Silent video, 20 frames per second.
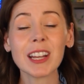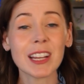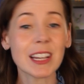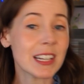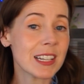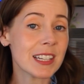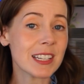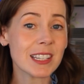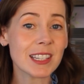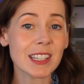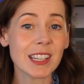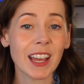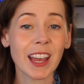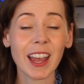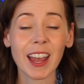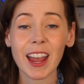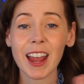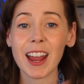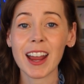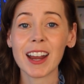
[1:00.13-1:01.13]
is,
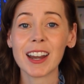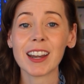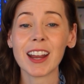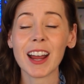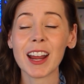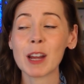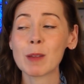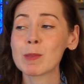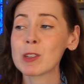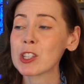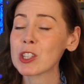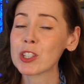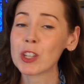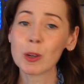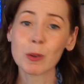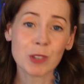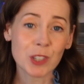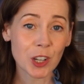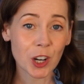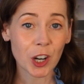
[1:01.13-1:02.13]
and I am
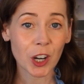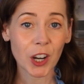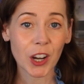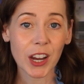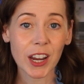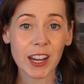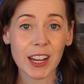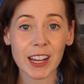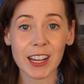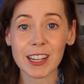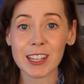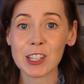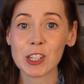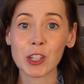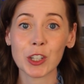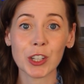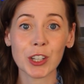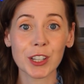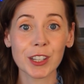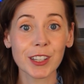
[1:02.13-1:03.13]
so sorry it
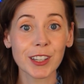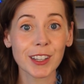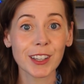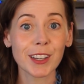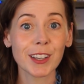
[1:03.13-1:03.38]
took